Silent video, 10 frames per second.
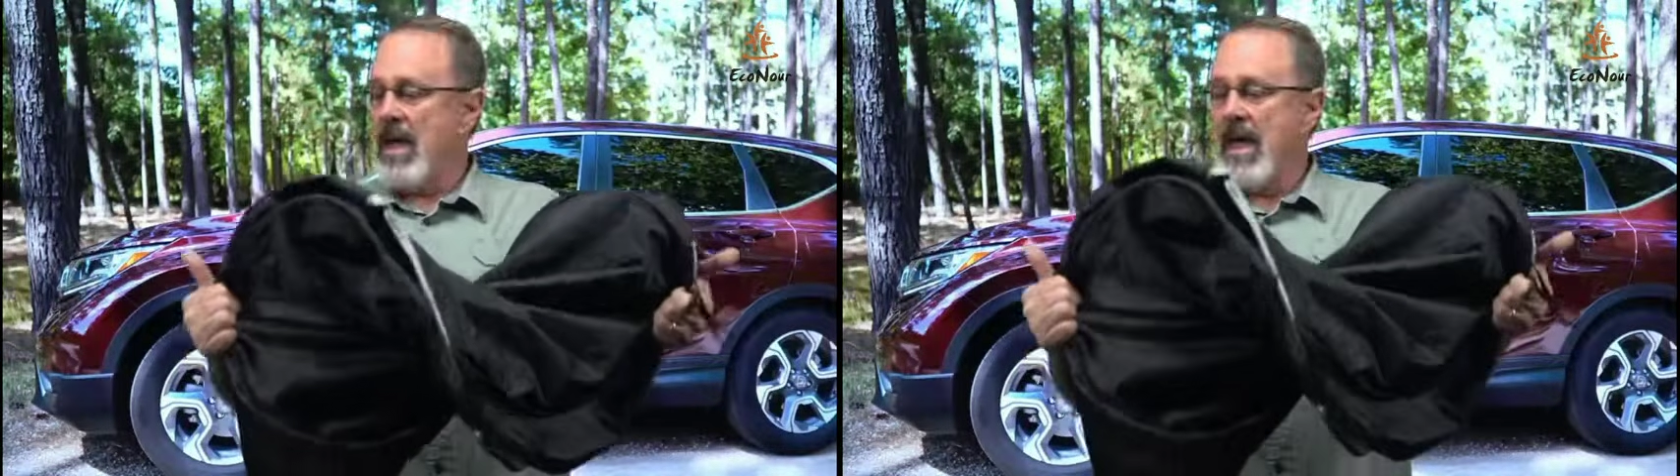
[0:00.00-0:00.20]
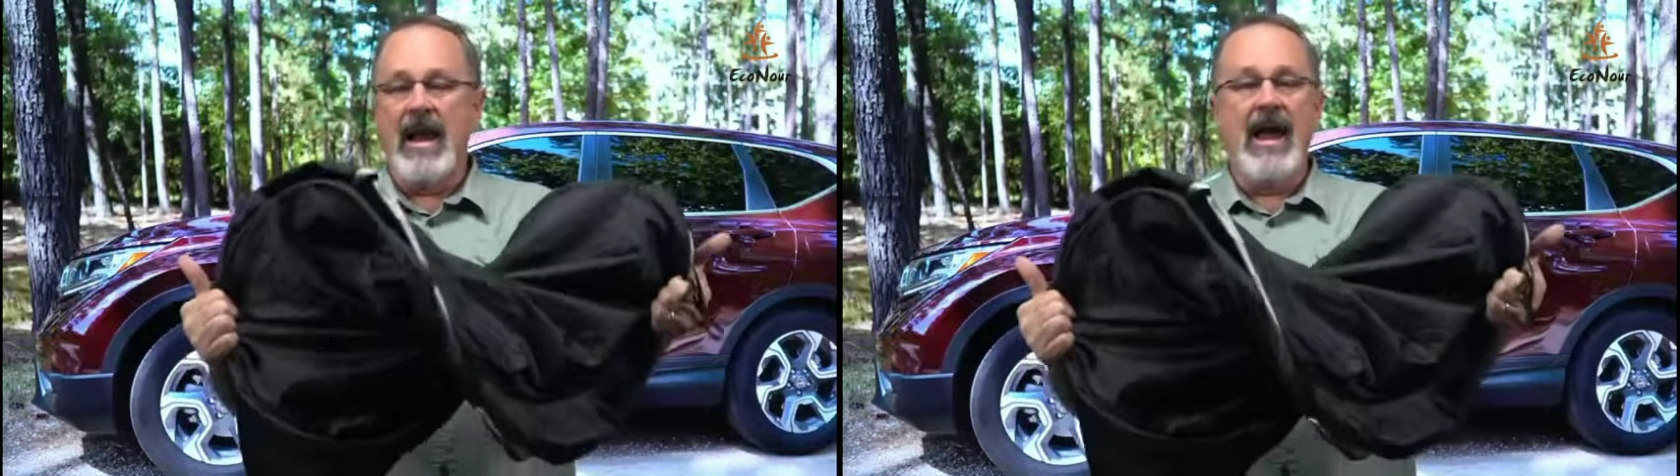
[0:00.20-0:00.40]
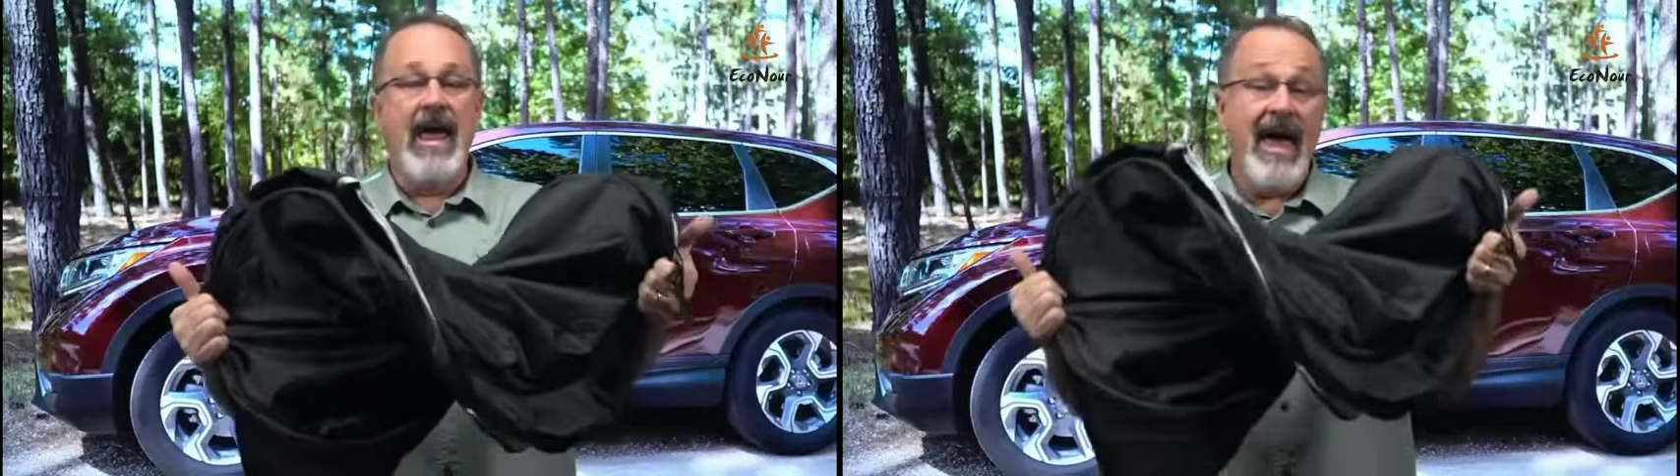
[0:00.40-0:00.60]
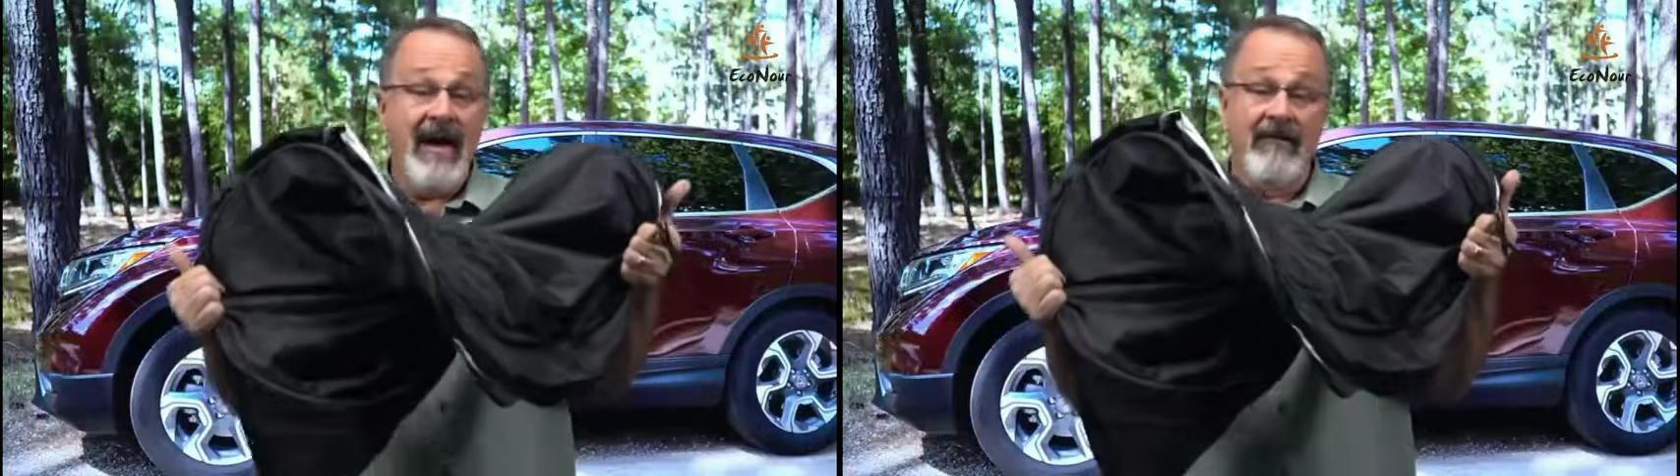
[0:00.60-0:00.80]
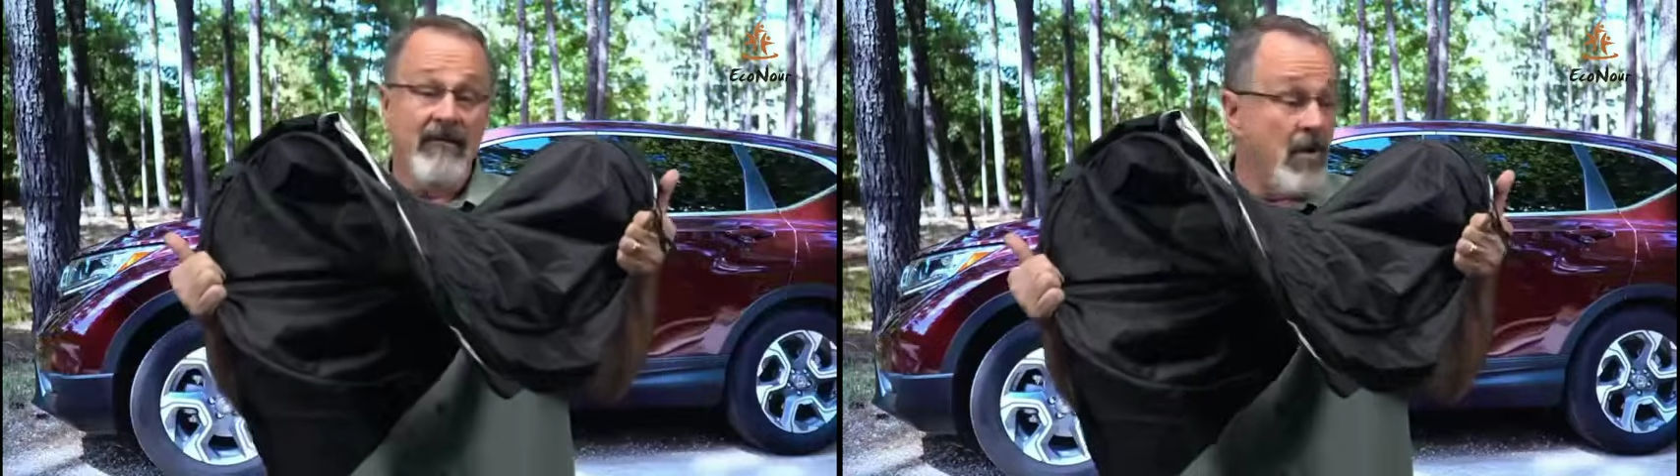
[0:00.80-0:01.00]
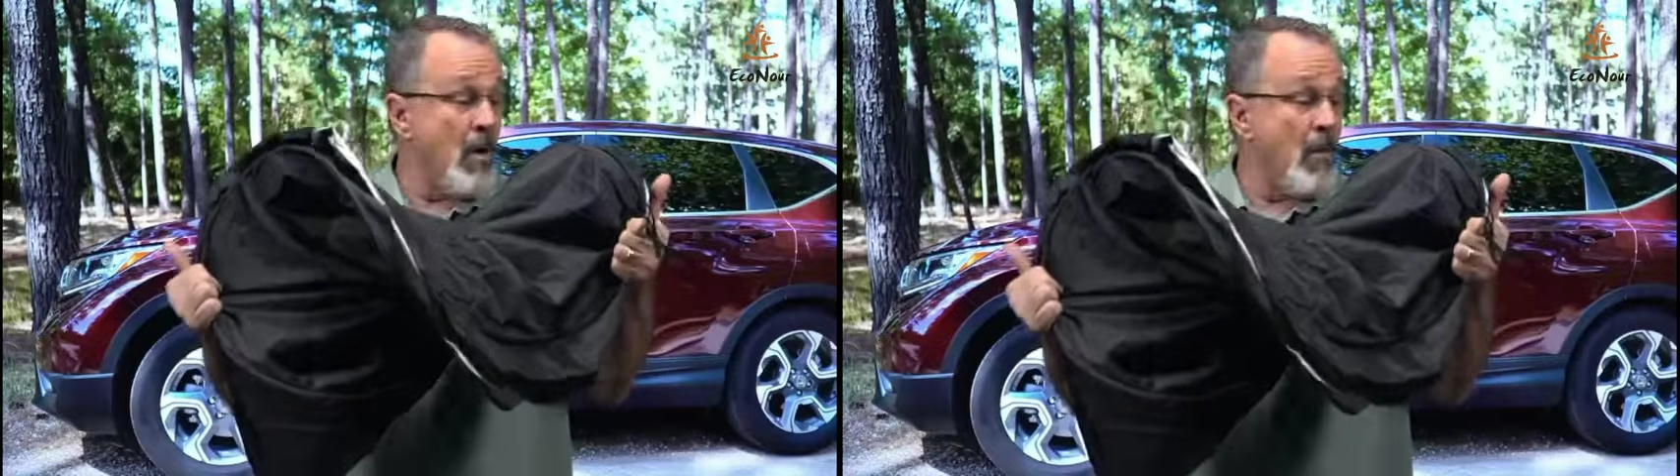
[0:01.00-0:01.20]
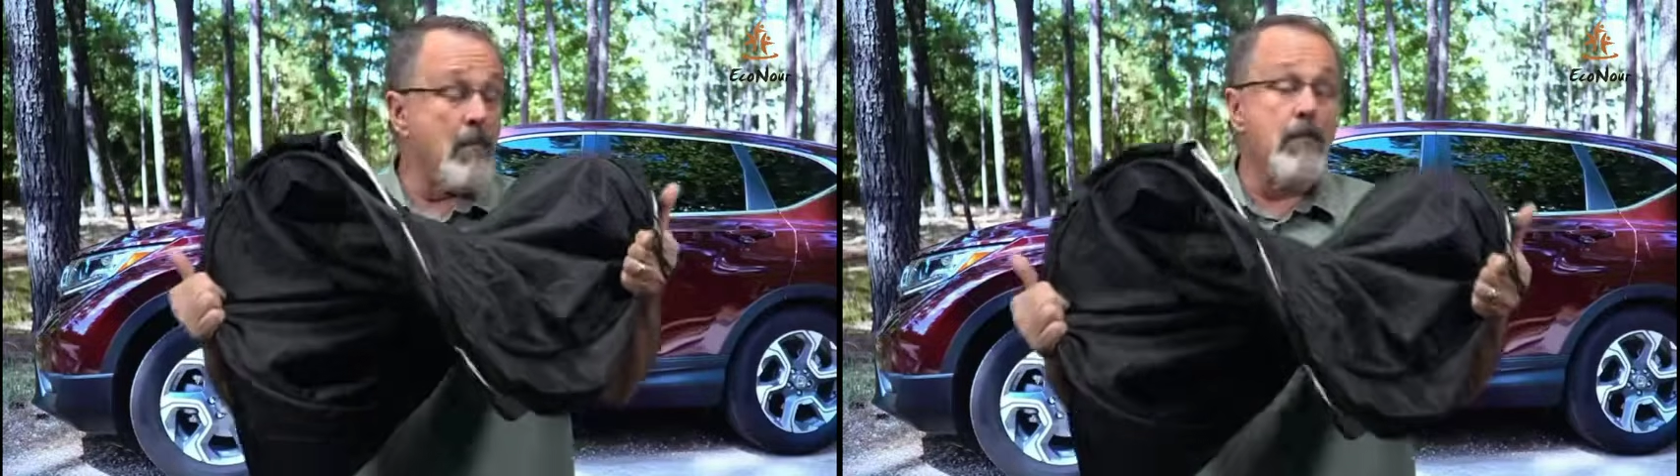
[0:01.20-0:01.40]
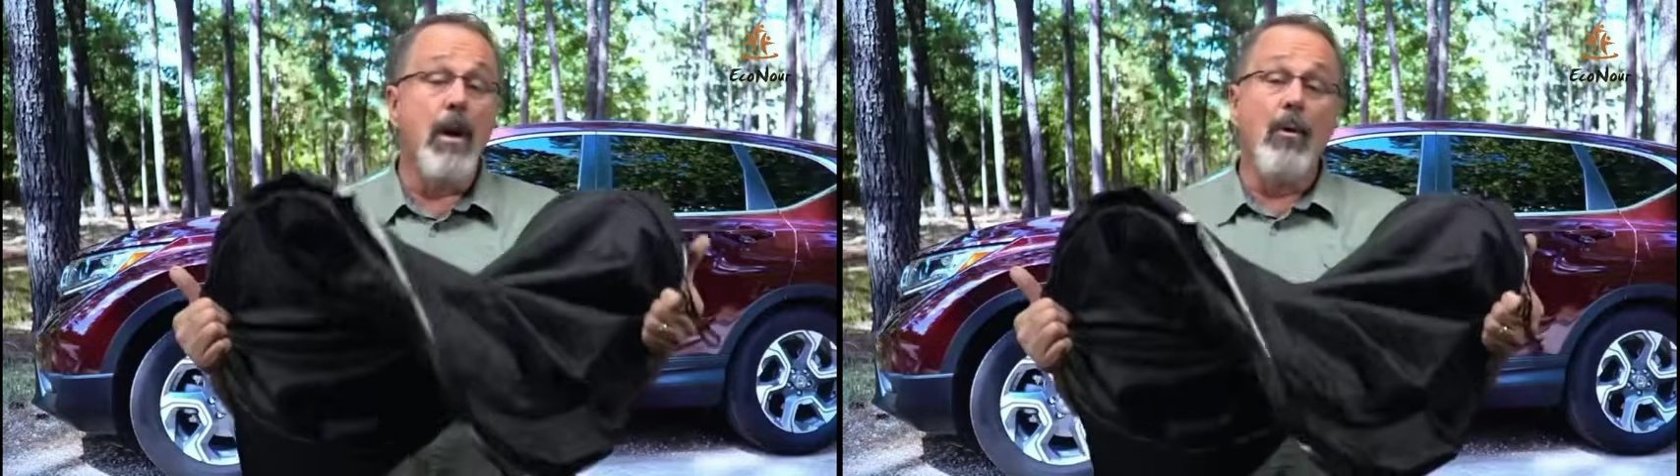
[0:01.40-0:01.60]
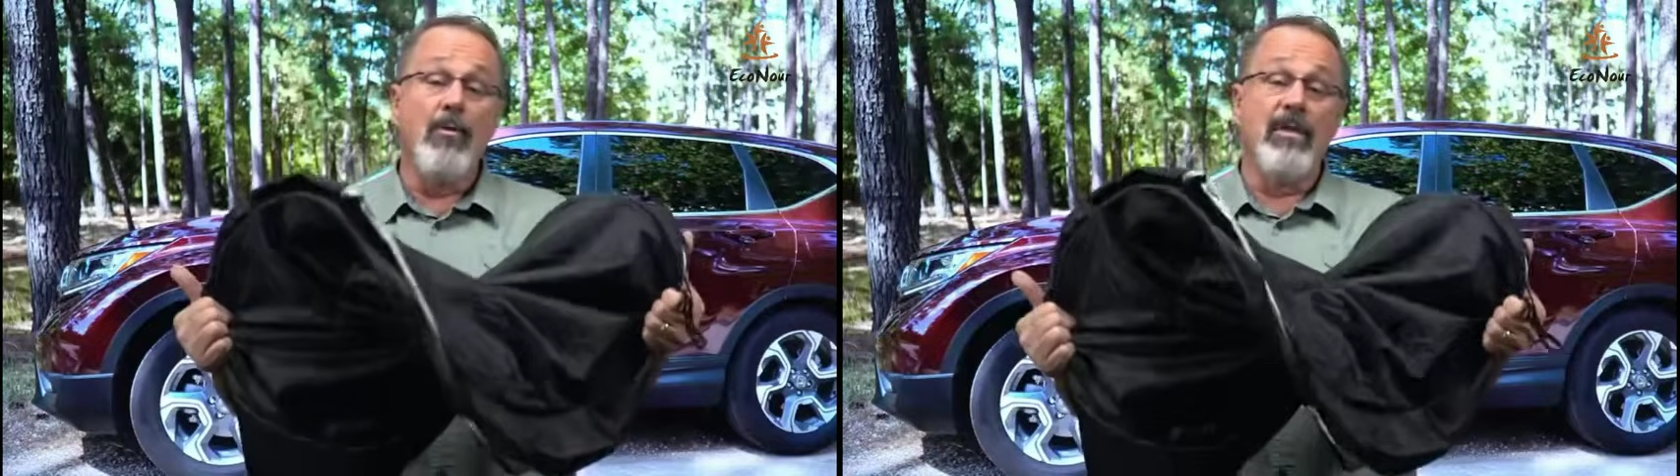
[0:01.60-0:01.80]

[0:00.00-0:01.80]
and I have both